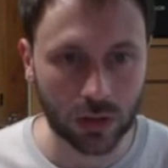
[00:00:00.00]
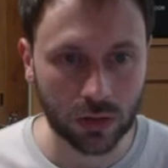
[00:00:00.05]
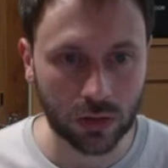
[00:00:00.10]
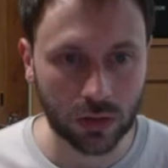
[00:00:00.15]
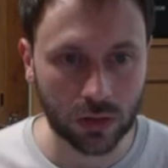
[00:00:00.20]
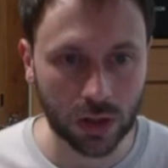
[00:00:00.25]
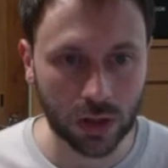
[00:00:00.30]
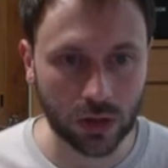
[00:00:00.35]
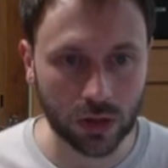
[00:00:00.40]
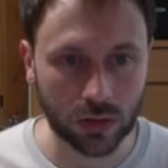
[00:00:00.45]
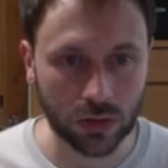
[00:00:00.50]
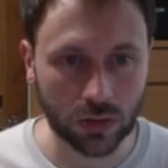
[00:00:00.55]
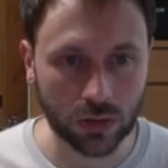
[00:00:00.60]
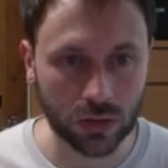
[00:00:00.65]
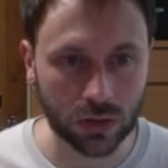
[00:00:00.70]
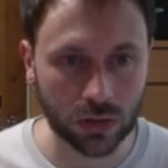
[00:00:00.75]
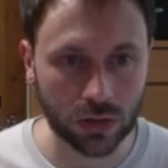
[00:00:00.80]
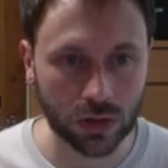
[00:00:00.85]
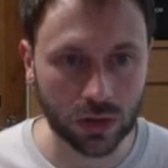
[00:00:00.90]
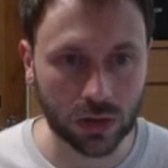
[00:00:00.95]
And
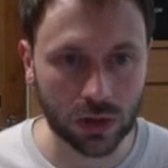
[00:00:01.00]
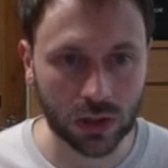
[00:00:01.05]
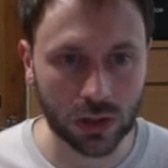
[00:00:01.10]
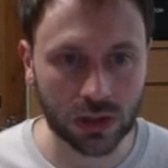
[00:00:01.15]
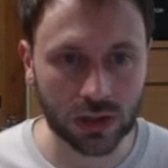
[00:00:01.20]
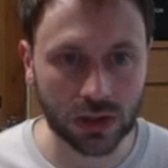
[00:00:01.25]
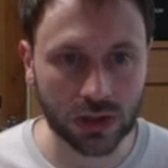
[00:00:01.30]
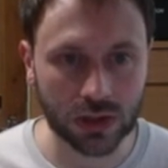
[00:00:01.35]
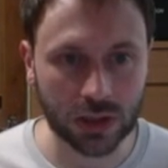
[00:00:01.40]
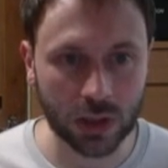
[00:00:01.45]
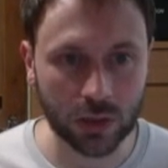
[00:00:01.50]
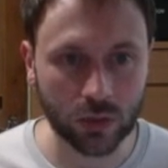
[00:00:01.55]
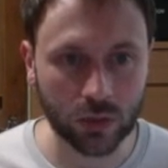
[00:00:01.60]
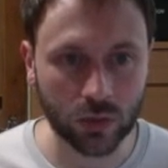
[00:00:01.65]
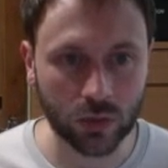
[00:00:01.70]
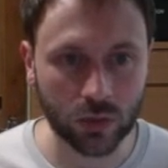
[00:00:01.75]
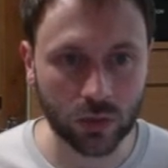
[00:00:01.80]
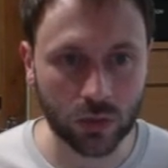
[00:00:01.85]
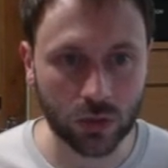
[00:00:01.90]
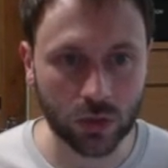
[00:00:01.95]
that's the
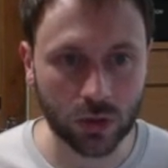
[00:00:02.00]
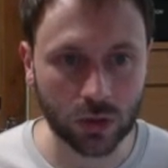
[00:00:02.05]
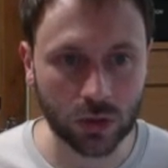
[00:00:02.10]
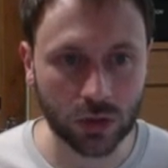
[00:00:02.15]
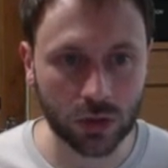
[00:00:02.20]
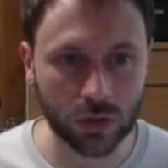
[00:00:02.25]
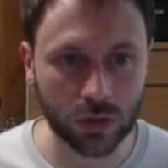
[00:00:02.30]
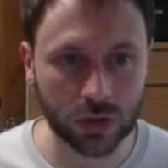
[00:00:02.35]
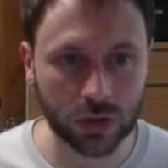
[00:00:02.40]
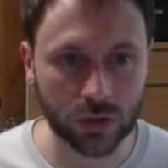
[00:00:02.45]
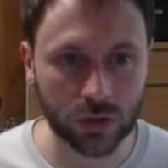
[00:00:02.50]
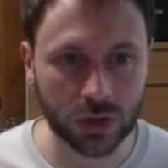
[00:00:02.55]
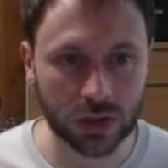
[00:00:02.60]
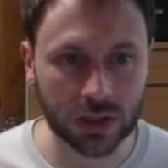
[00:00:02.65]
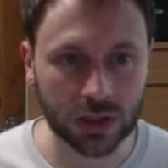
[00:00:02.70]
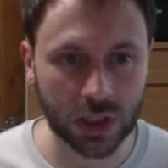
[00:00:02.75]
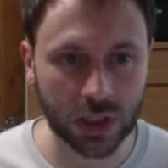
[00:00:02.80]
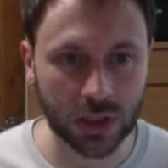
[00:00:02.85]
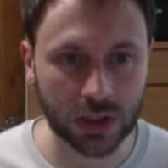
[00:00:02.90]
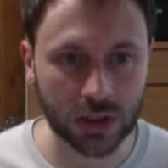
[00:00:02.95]
same with
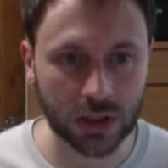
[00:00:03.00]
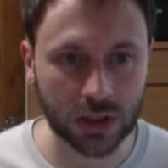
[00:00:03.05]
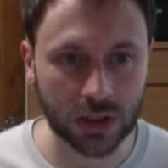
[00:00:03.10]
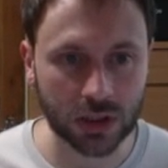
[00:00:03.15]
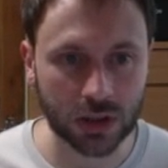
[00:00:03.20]
sketching.